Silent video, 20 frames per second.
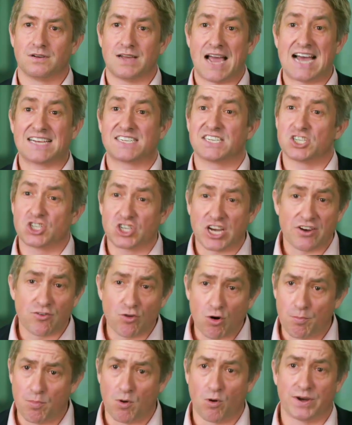As a
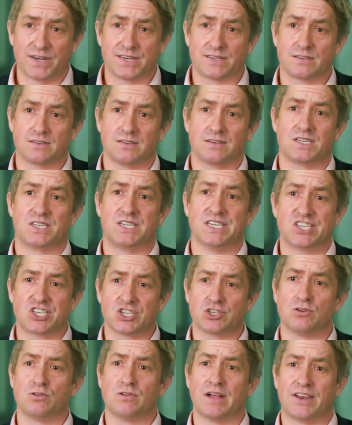general point,
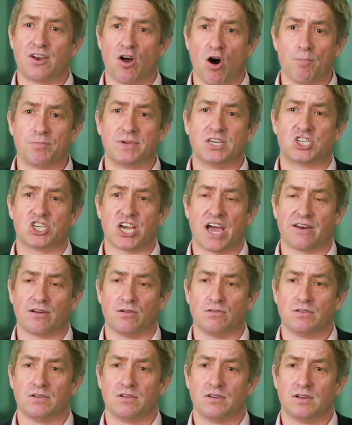digital and omni-channel